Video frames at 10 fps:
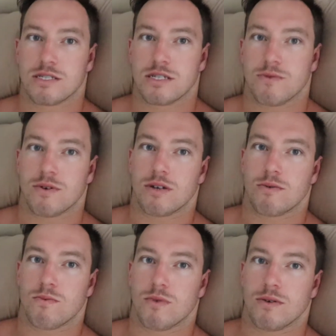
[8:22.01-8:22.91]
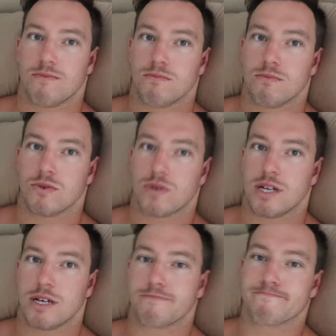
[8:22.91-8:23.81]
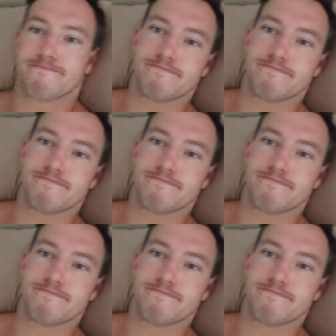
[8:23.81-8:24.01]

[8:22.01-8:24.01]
see what I'm looking at. So